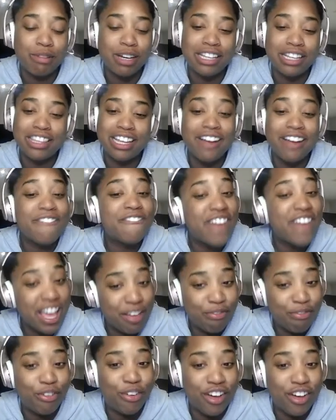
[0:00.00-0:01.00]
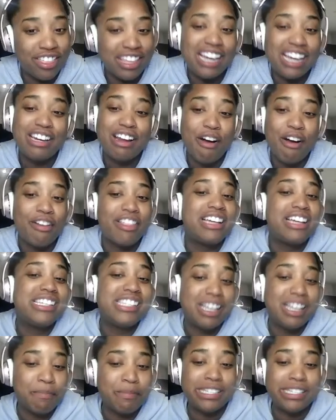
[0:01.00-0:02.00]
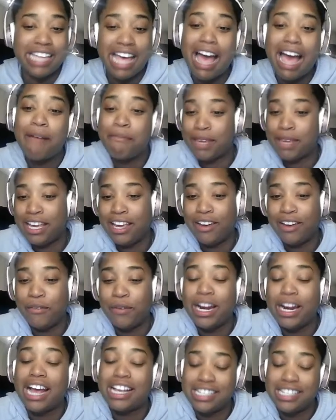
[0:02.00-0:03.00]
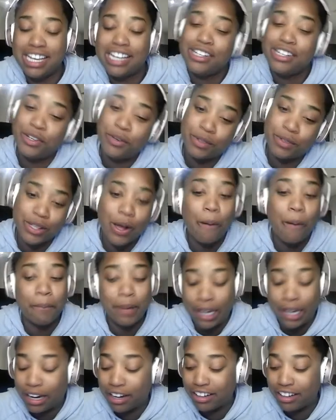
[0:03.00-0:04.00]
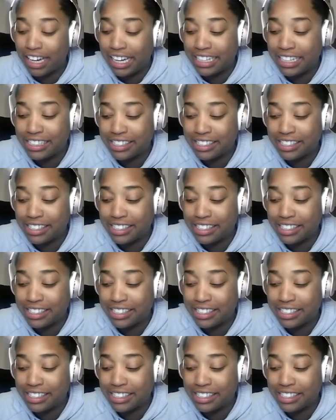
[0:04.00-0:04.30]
but they're faithful and they know they stick beside me when I said Duke was going to be all right.